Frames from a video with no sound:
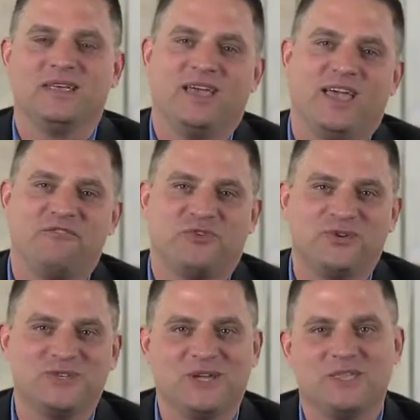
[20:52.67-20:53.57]
And
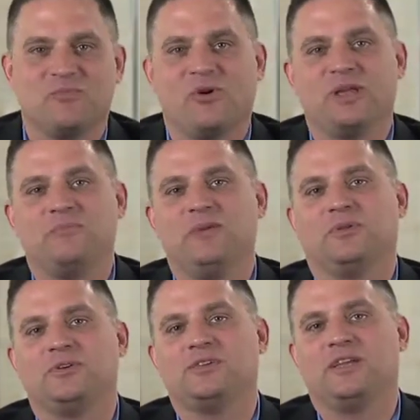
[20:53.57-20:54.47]
first thing in the morning,
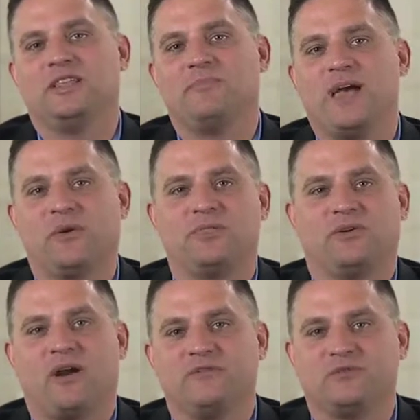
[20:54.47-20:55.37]
people are sitting in the back with
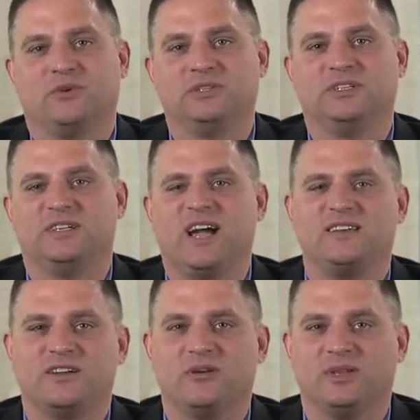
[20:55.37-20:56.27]
their arms folded,
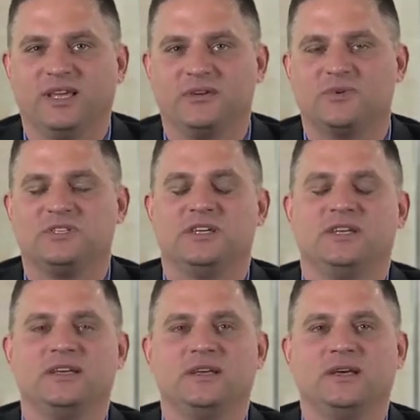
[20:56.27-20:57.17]
not terribly
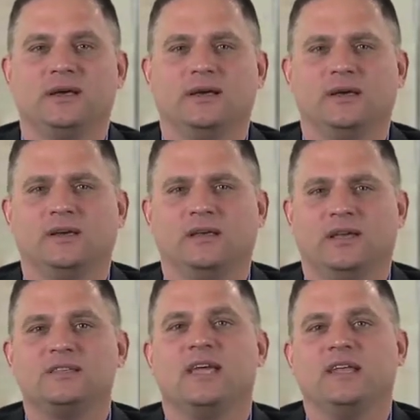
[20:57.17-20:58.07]
interested
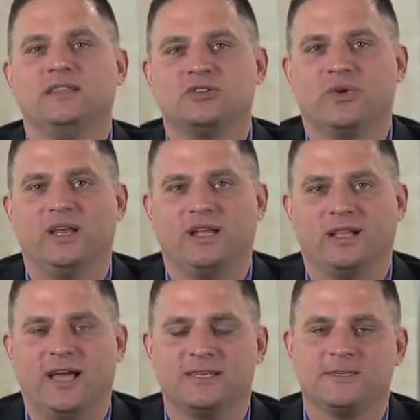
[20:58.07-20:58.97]
in attending the training
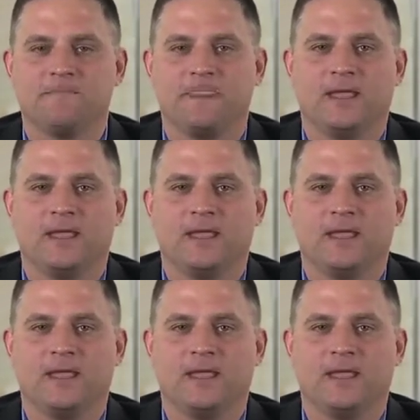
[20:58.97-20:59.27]
class.